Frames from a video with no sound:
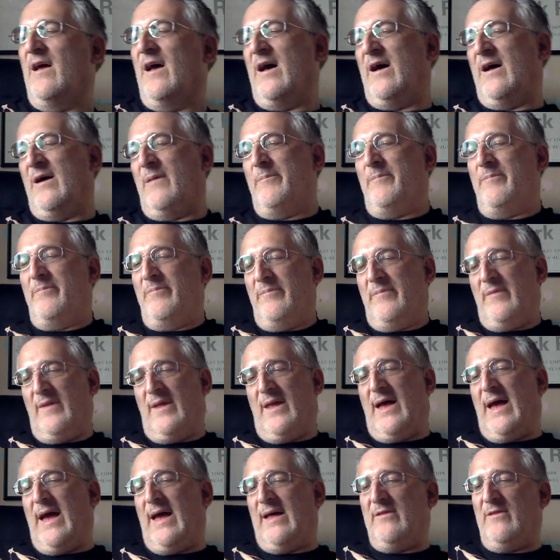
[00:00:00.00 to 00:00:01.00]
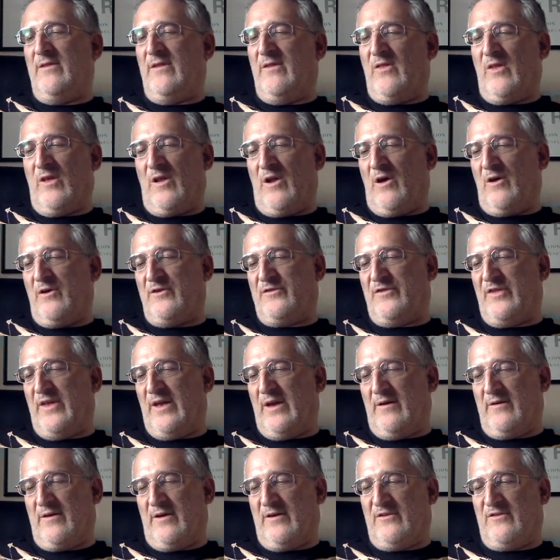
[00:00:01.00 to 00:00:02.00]
Um, and the last
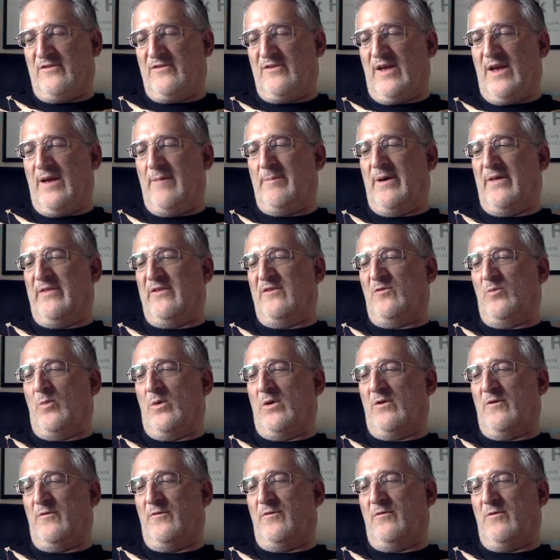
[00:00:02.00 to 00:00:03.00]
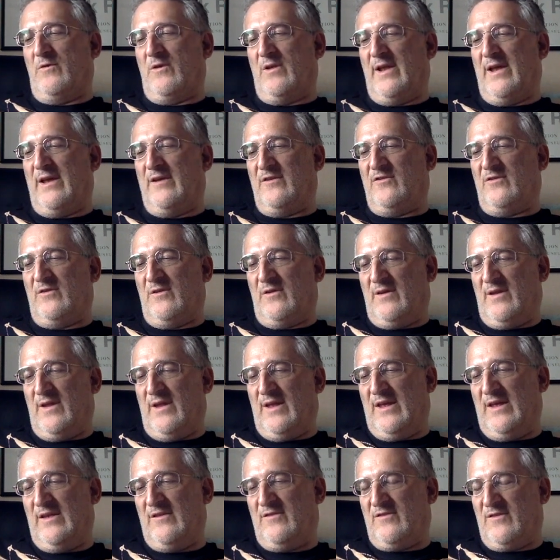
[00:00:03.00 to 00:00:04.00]
thing I'm going to say about this wonderful collection
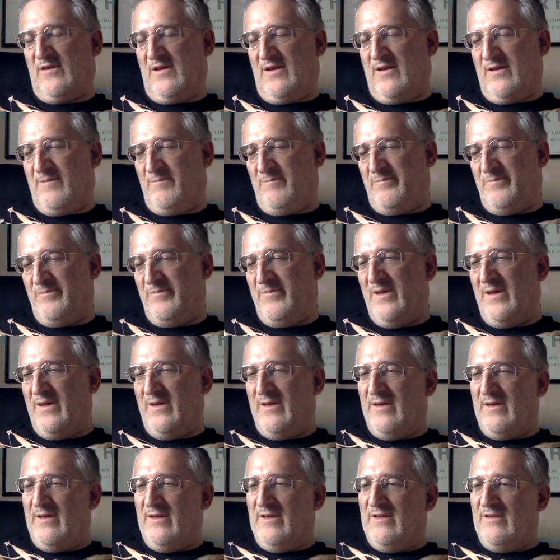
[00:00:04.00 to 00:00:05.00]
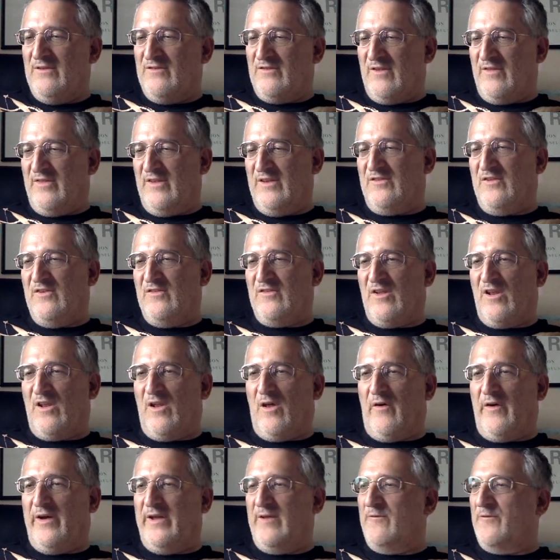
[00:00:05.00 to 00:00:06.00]
is, um, so this is a
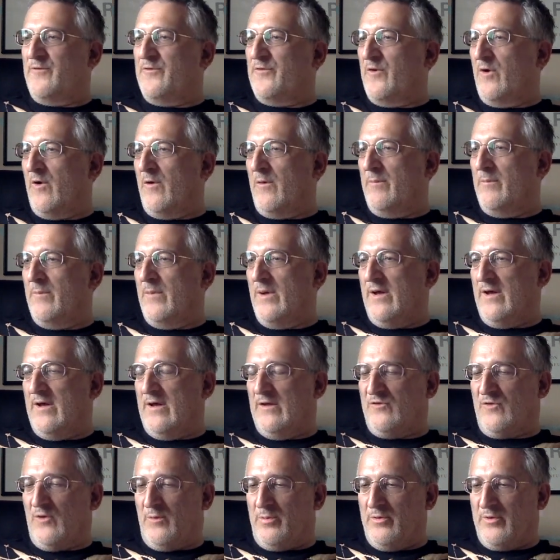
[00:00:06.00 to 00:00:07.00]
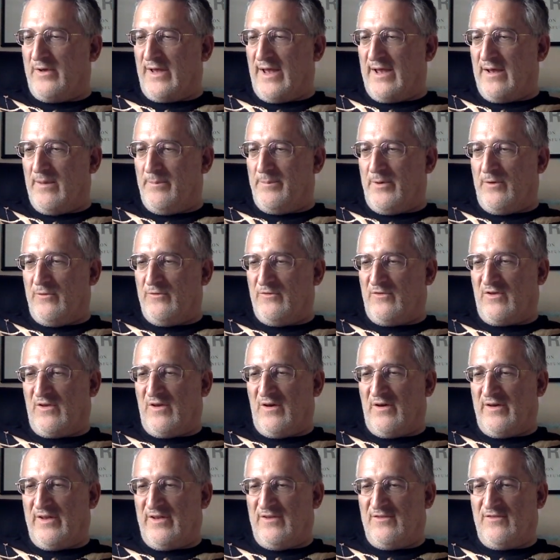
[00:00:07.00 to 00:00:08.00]
line from uh, Doppelganger
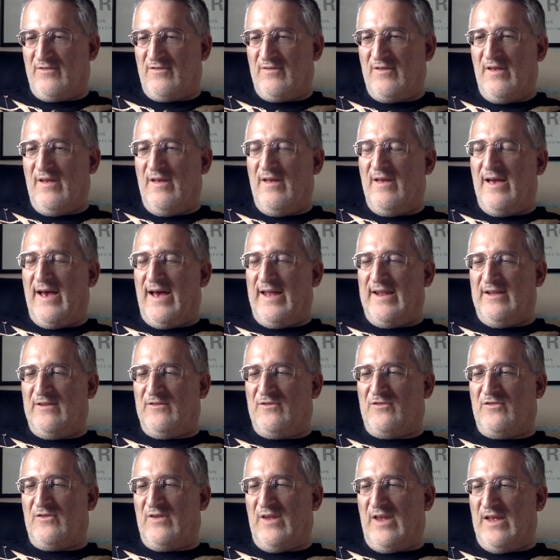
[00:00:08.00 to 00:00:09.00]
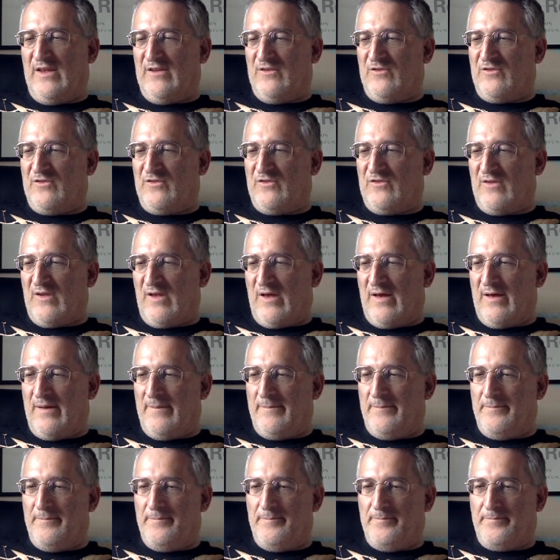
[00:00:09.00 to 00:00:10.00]
Poltergeist, and it's it's
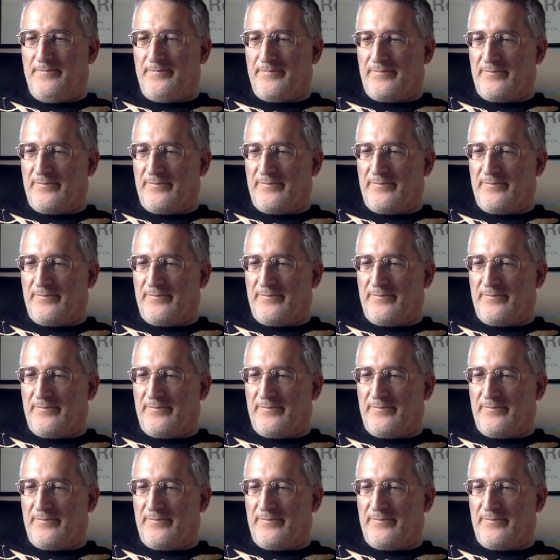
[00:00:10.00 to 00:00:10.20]
um,